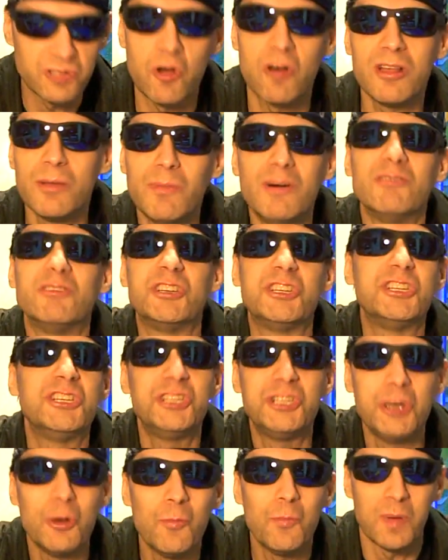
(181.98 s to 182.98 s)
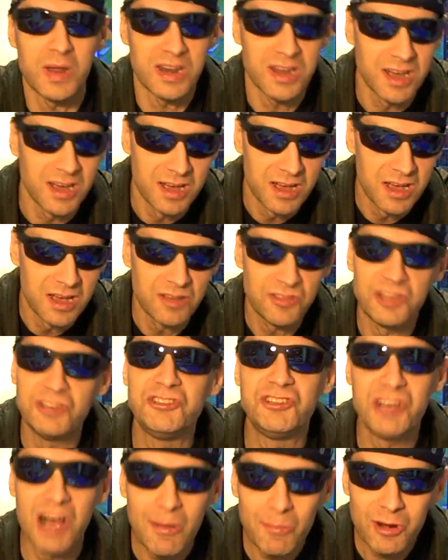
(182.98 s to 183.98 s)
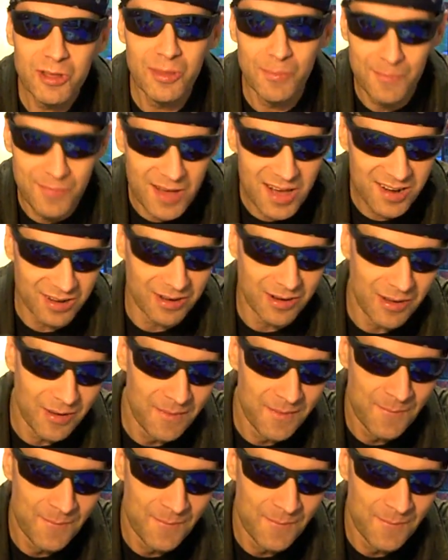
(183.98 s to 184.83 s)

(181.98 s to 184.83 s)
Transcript: all about stupid. The dumber the better.